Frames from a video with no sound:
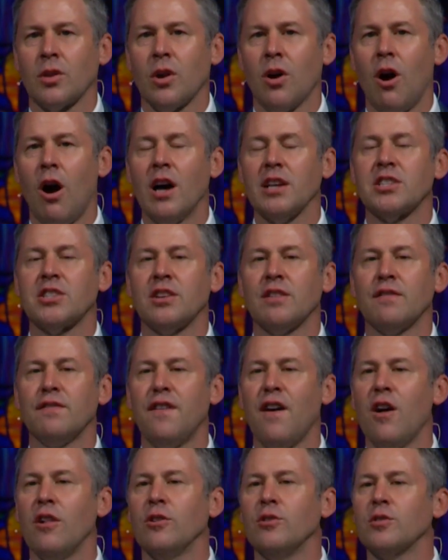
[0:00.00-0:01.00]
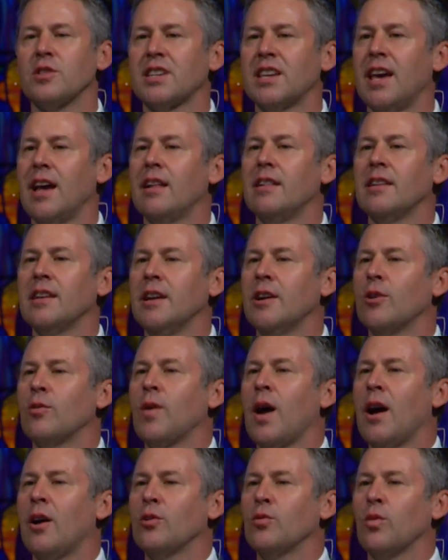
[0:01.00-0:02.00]
Austin follows Kelly
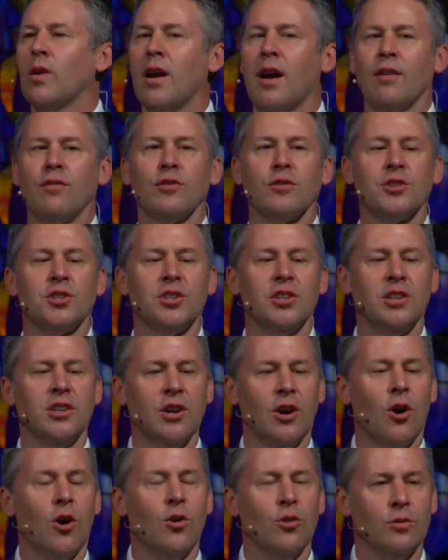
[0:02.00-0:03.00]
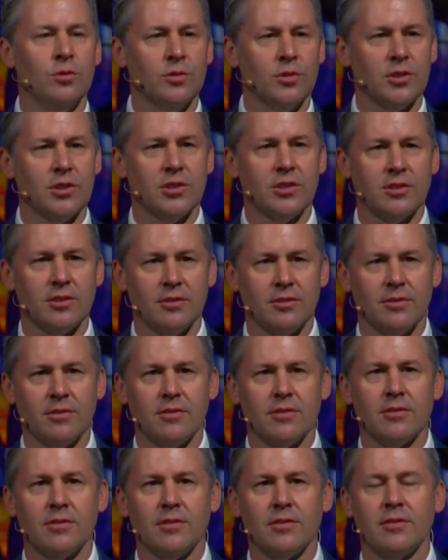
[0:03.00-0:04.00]
around wherever she goes.
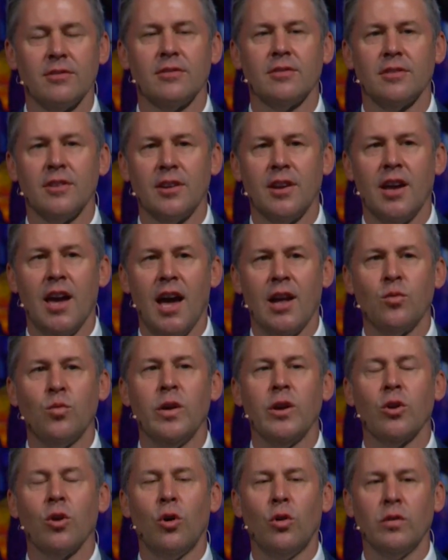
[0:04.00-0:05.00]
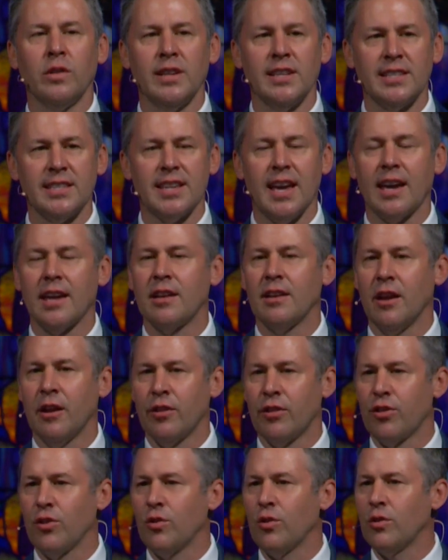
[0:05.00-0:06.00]
And we are only second
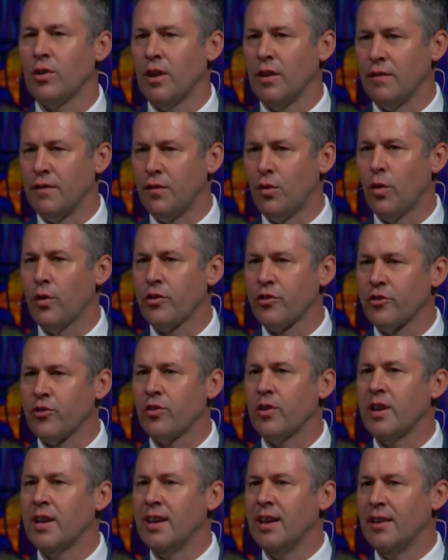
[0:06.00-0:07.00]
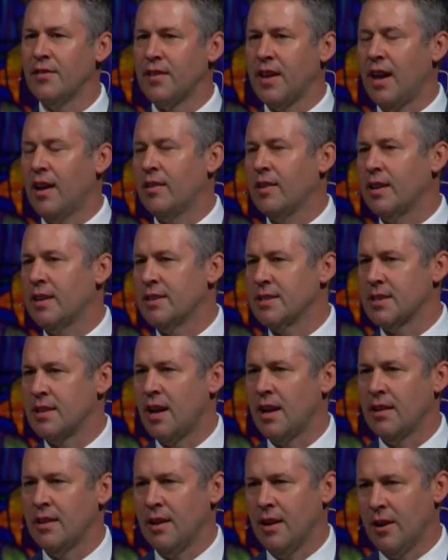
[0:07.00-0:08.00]
and third and fourth string if Kelly is
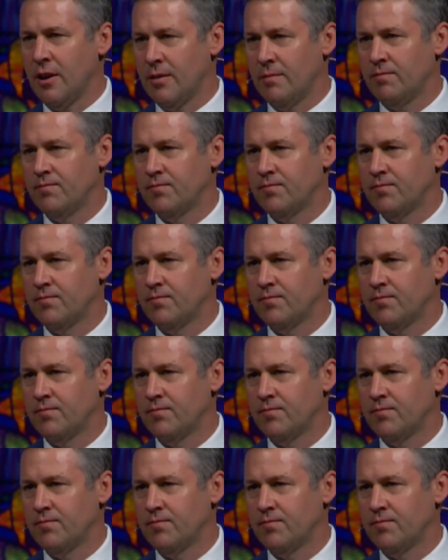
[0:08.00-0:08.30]
not there.